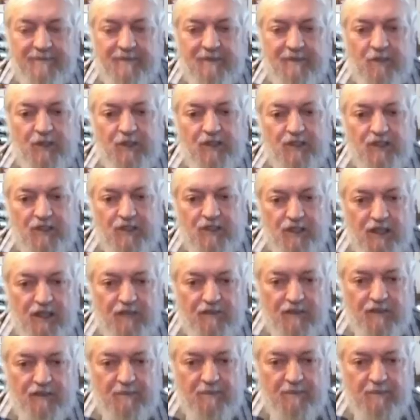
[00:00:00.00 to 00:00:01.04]
which
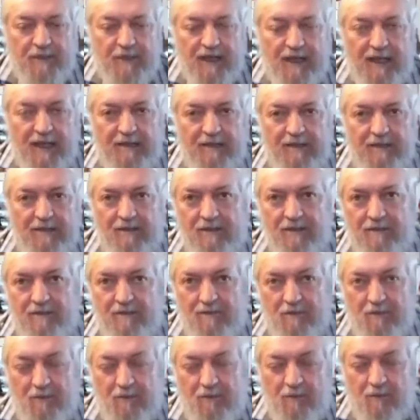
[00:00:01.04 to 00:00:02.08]
served, but
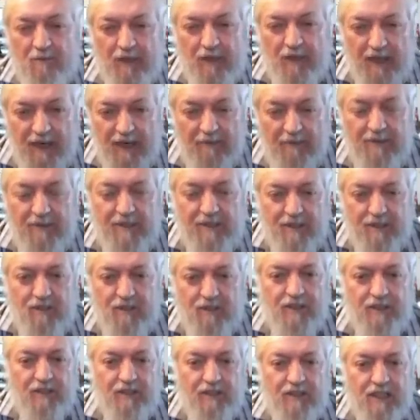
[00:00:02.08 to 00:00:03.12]
when I was in
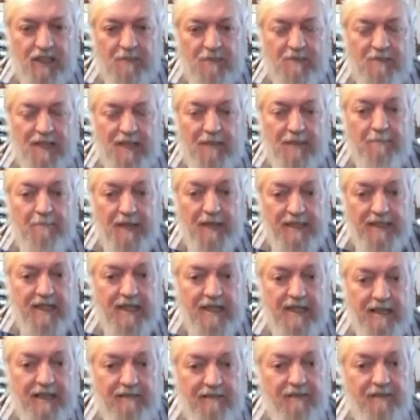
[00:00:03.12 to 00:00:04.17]
charge of the ships, I
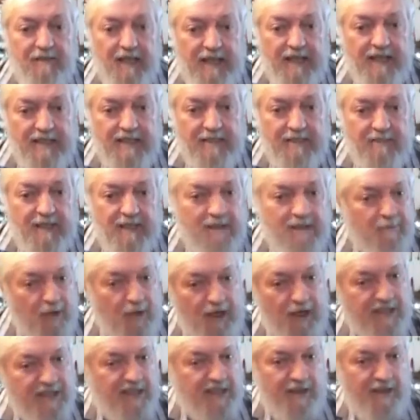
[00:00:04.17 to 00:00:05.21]
basically advised them that the
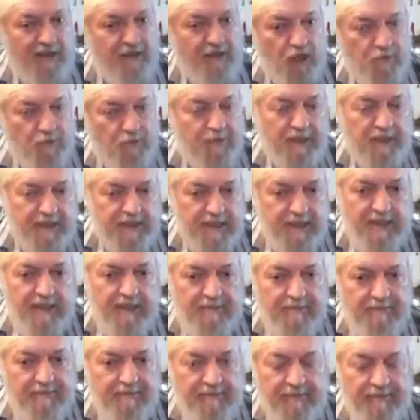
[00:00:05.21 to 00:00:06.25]
bars don't open at sea.
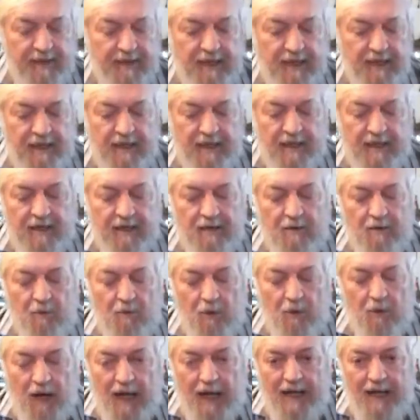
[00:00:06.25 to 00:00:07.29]

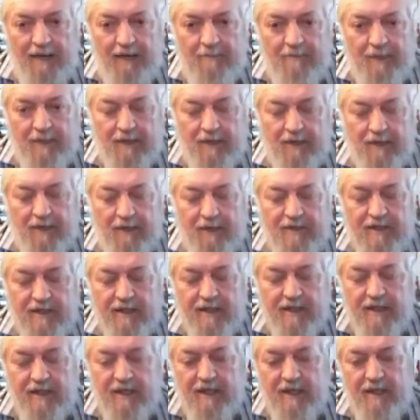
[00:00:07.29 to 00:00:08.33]
Why? Because
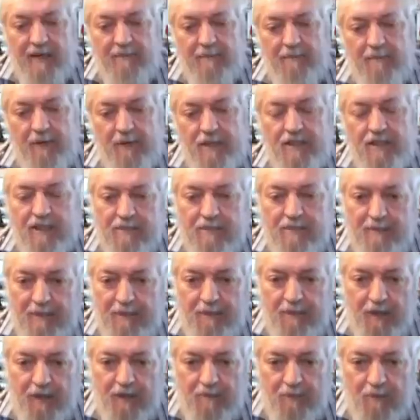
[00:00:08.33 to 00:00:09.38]
most of the
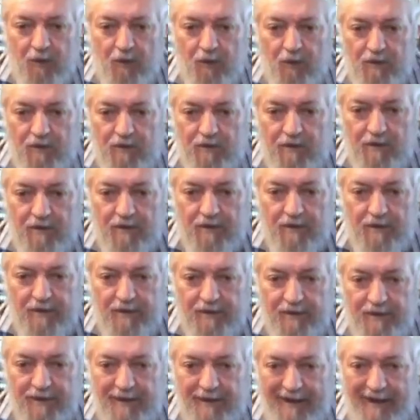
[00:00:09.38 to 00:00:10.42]
people on board
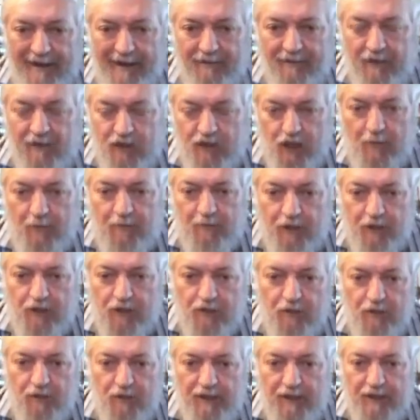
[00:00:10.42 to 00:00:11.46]
have a job to
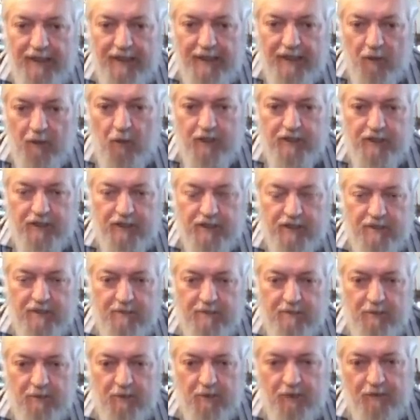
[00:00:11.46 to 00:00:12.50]
do in a watch system.
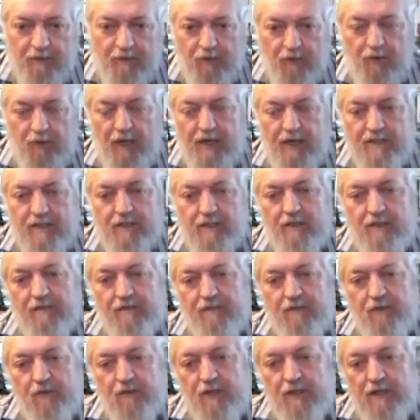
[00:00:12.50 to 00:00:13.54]
We work 4 hours on,
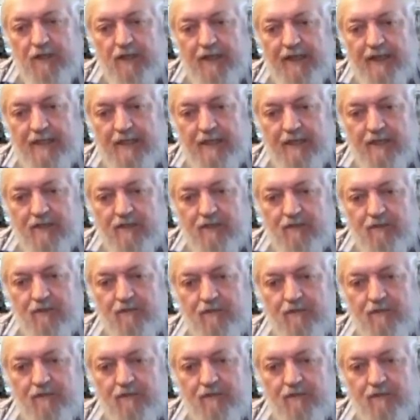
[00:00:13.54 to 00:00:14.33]
8 hours off,